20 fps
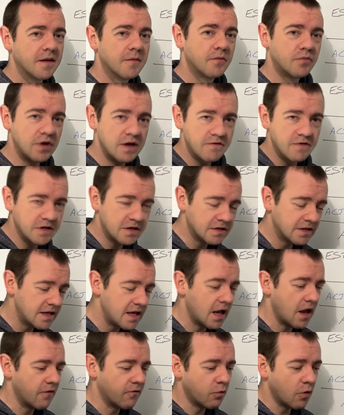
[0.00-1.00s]

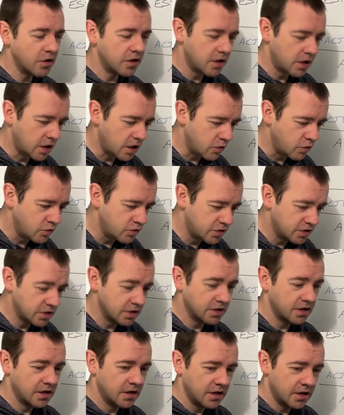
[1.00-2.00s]
previously of what you used
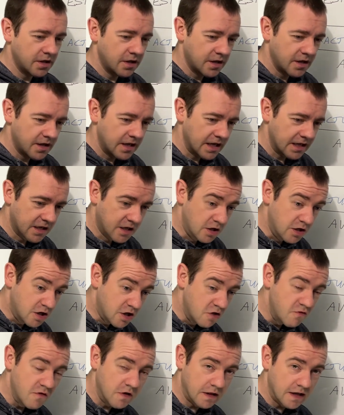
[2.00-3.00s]

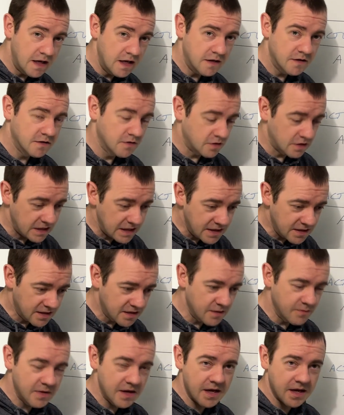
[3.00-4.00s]
concurrently. So it needs
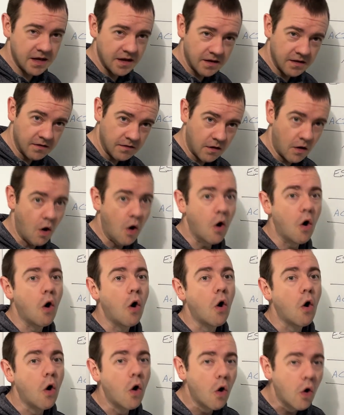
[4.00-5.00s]
to be
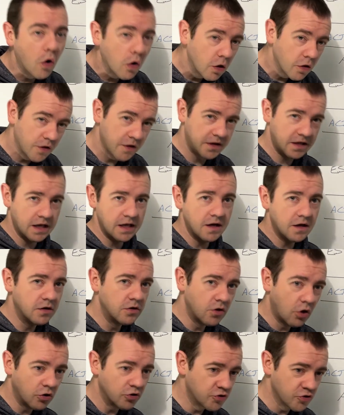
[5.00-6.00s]
all the year,
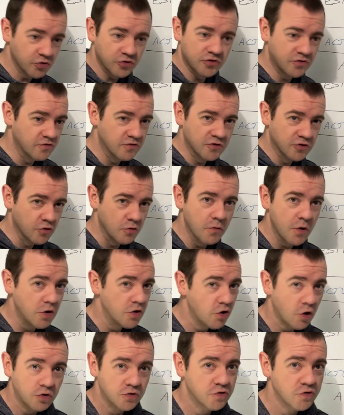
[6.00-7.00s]
not just summer,
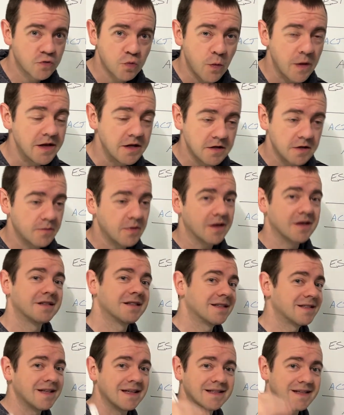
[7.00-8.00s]
not just winter, because
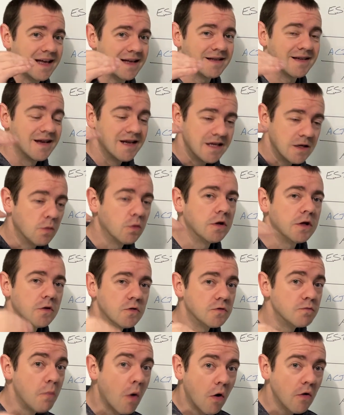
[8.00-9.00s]
as I said, you will
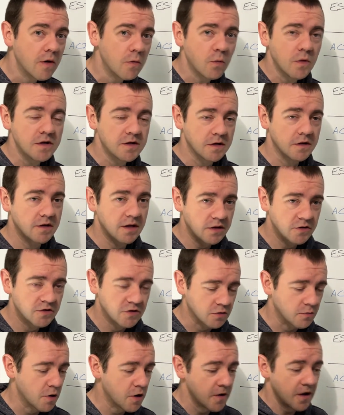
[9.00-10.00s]
use more in winter than
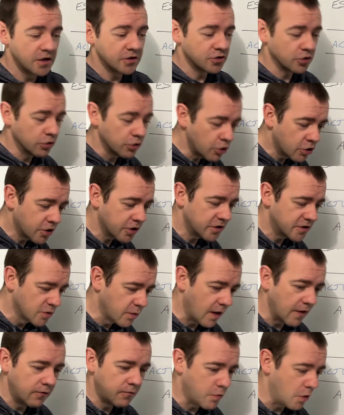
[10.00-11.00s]
summer. So look at
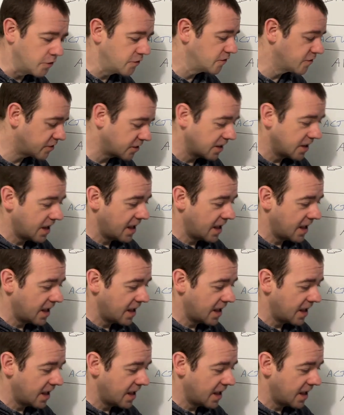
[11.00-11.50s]
12 months,